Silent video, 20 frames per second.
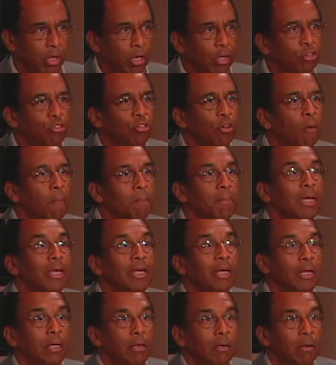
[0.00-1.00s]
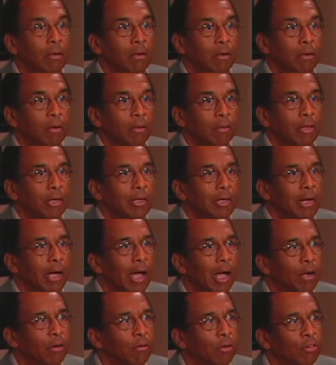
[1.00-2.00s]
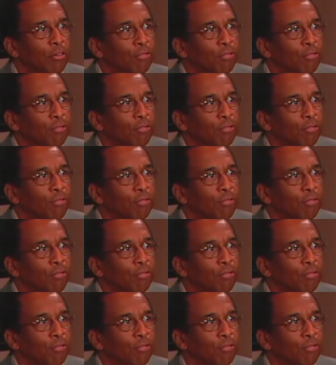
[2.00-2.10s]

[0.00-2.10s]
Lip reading: So many that Congress